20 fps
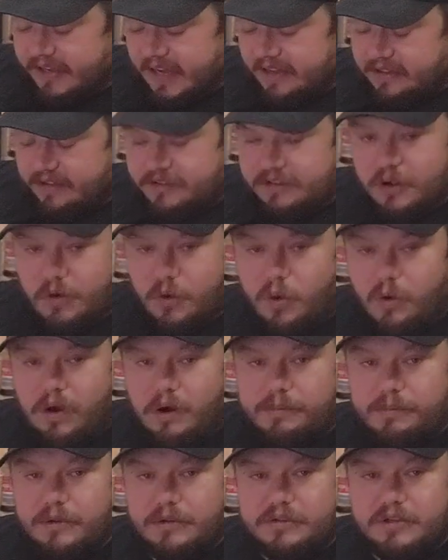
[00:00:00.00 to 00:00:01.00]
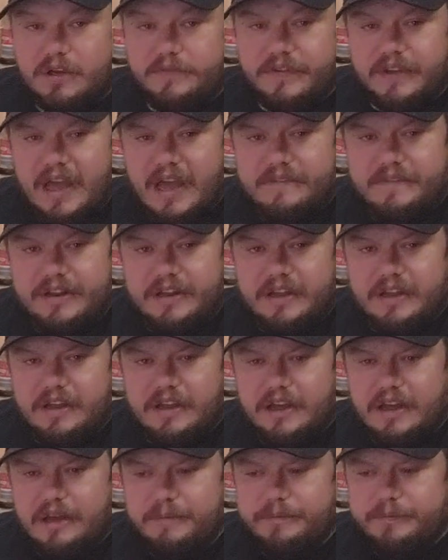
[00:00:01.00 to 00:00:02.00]
tasted so horrible. So, if you have any
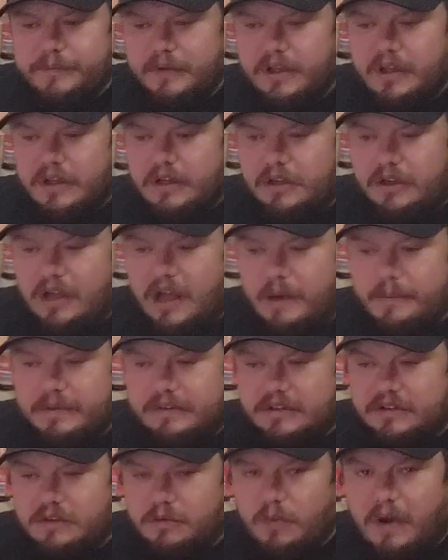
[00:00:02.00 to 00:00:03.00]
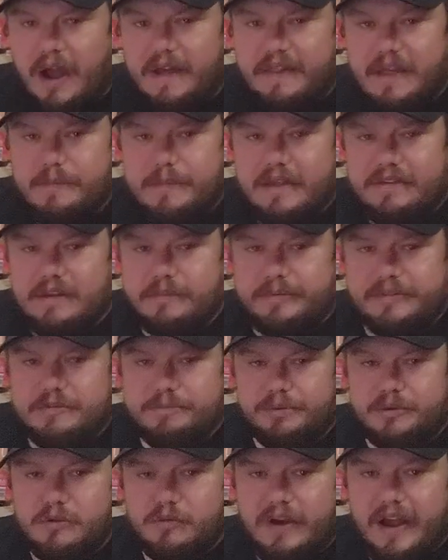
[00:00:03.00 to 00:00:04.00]
comments as to why they mess up with
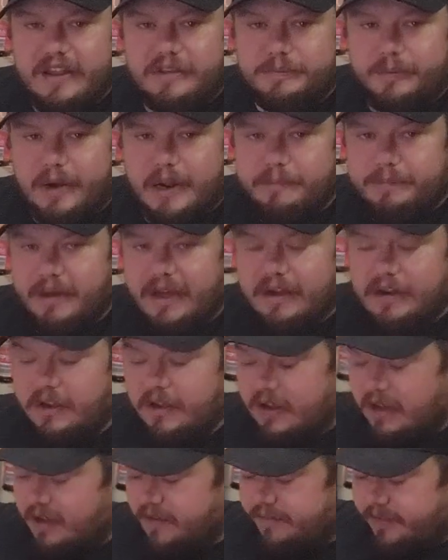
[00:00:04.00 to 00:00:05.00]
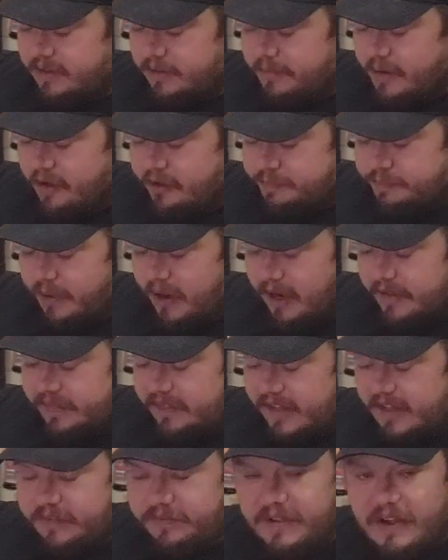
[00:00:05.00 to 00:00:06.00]
the blue raspberry, but for the most
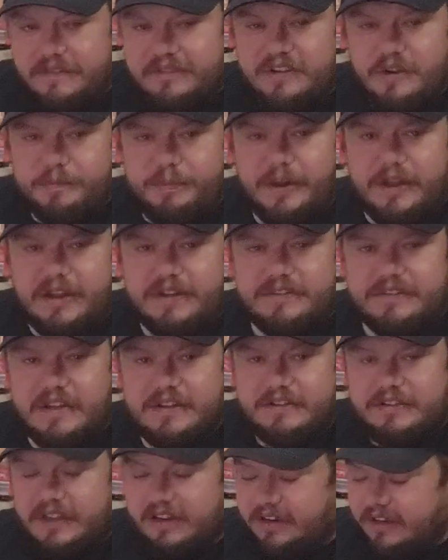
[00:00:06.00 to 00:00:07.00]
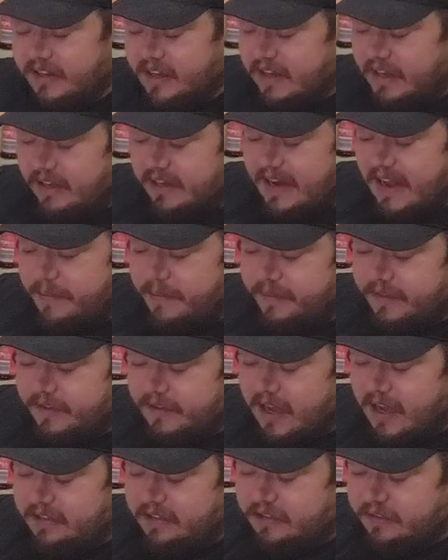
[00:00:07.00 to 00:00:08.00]
part, these flavors are pretty consistent. Now, with the
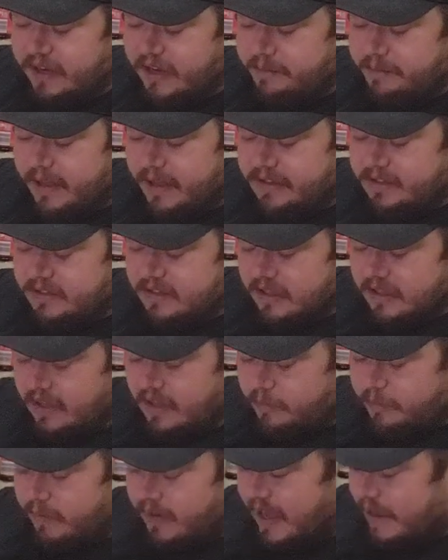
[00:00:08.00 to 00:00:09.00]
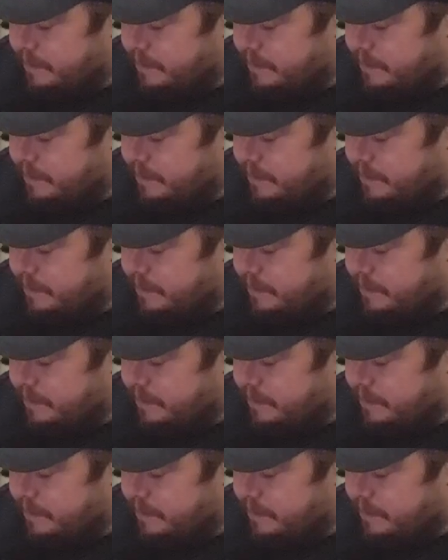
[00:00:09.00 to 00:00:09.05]
concentrate mix, what